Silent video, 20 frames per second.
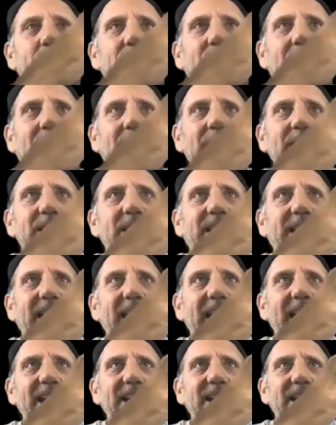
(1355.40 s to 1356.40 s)
you
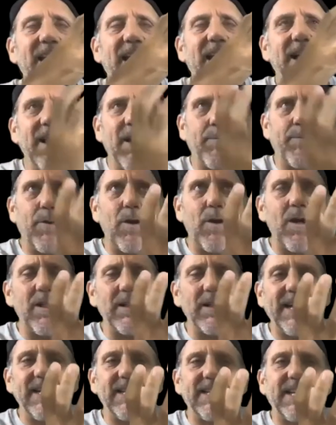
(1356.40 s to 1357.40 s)
can't, a ball
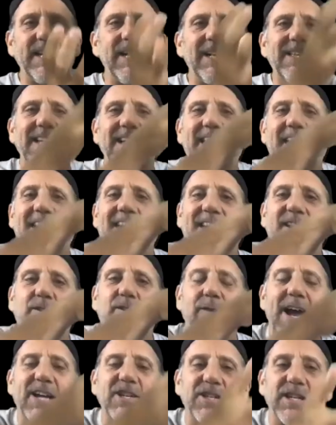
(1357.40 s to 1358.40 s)
can tilt in any
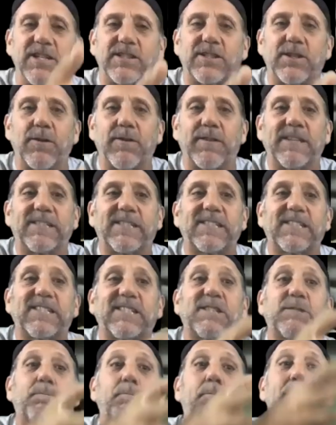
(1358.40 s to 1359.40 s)
direction. So the
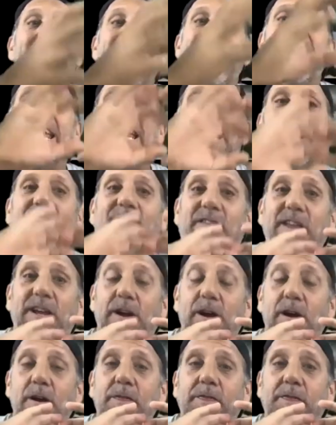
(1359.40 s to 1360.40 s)
spinning of the
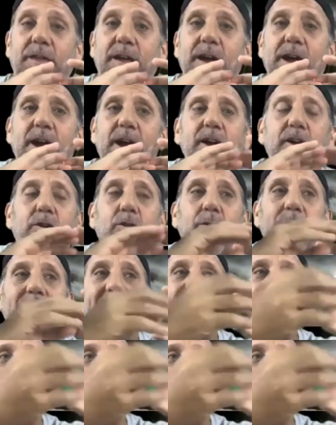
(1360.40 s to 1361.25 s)
earth creates,